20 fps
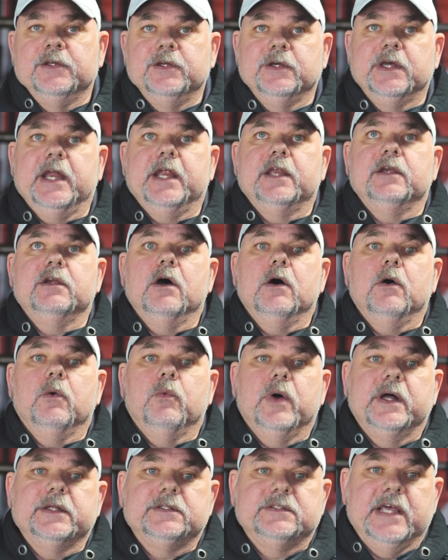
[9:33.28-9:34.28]
You got to know
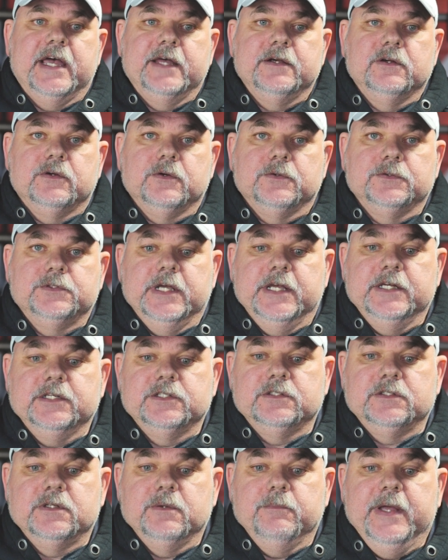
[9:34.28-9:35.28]
what technical
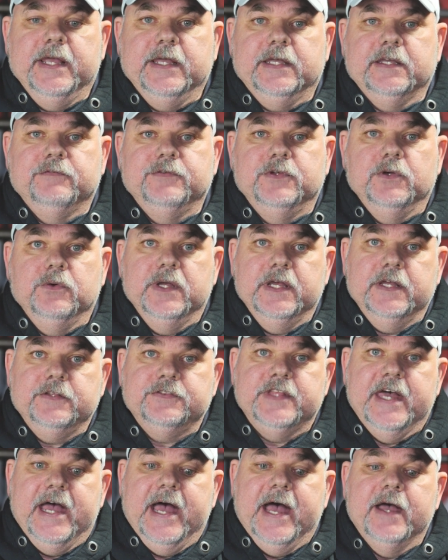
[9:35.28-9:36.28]
changes to make if you
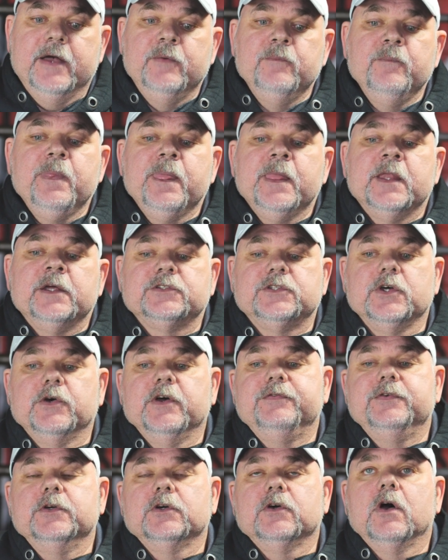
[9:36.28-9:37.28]
hit that.
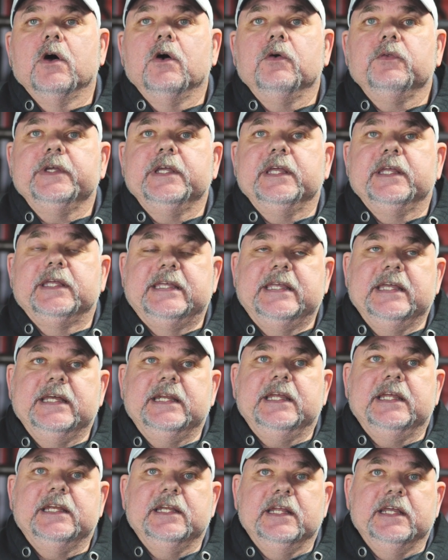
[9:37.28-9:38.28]
So if you're only
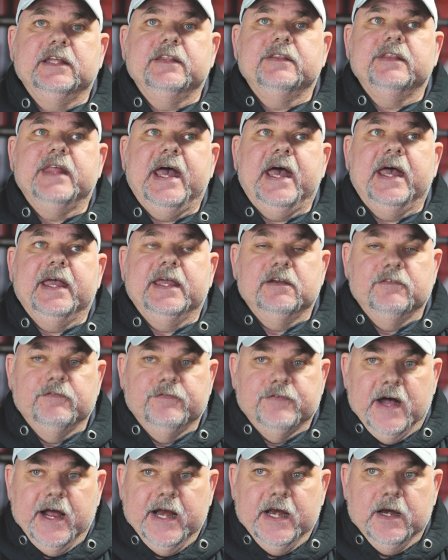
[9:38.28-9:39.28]
getting in that
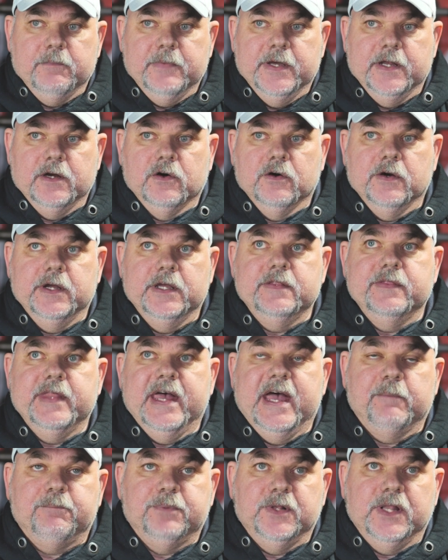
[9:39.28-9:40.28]
environment or in
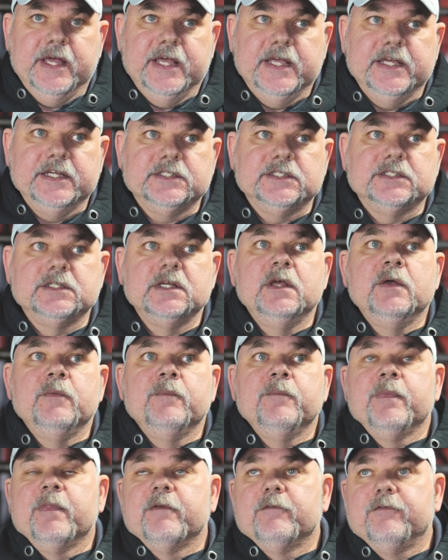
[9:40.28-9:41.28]
that place
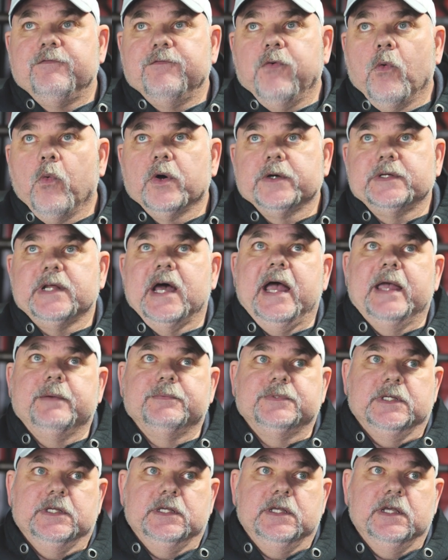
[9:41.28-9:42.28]
4
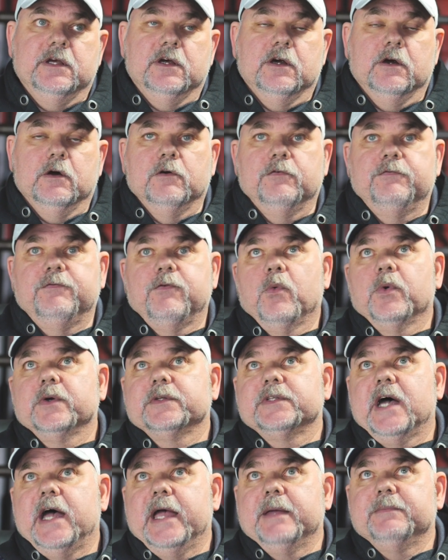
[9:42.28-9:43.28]
times a year or
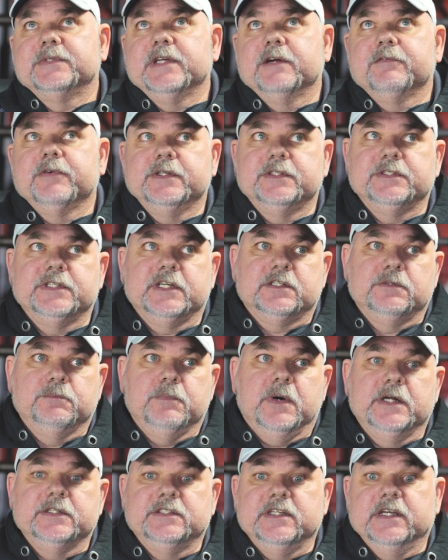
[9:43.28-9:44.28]
4 times every
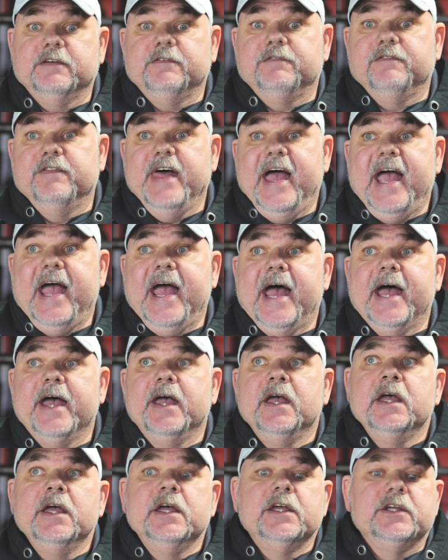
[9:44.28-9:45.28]
6 months, if
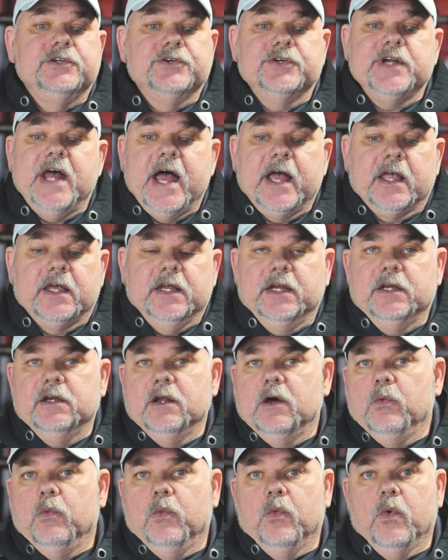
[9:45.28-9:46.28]
that, you're not going to
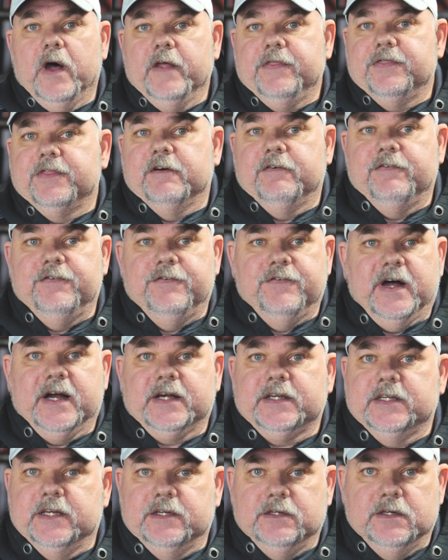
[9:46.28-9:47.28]
know what the
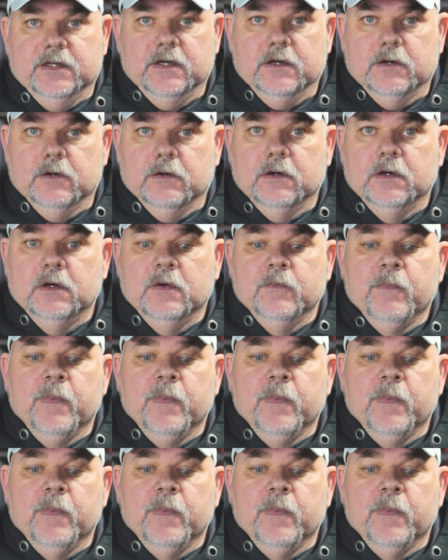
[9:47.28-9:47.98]
fuck to do.